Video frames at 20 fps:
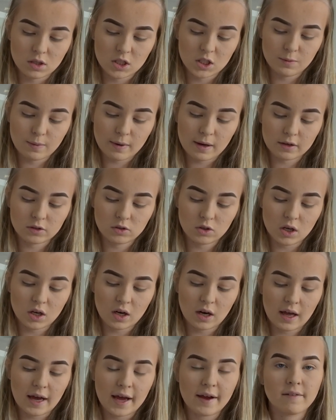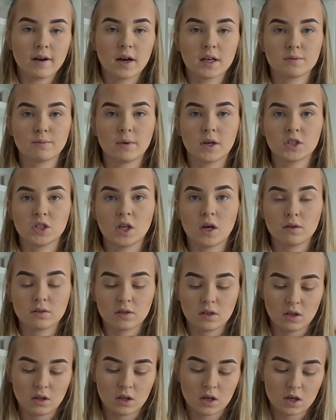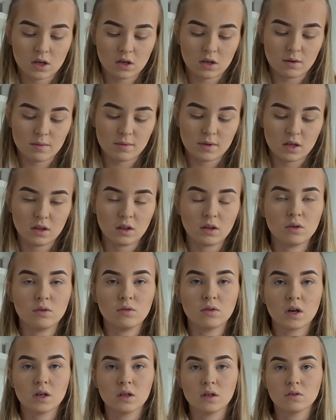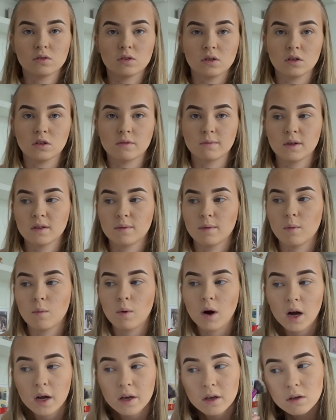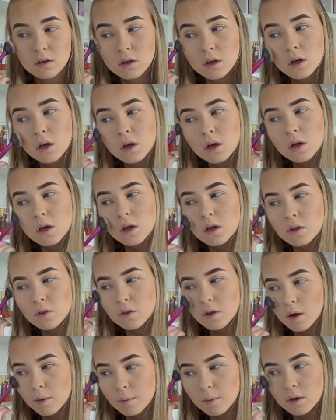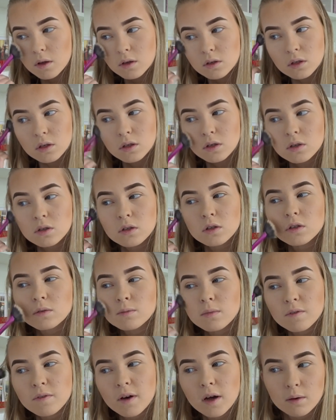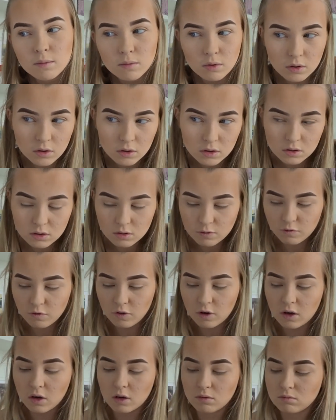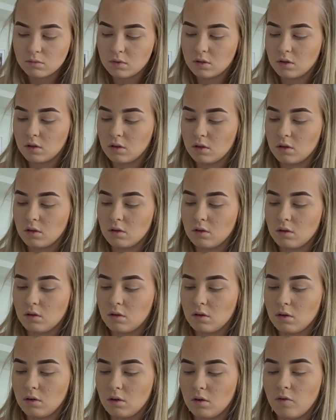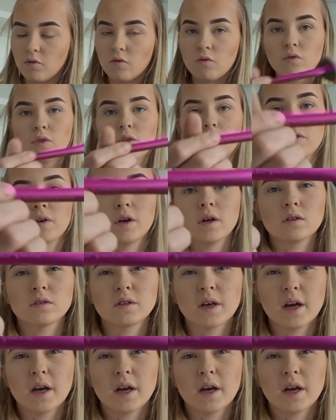Spectra and Lyra are smashed out because I didn't like them, and then Luna I used to use, but it's a bit white. So I'm literally just using my fan brush from the Real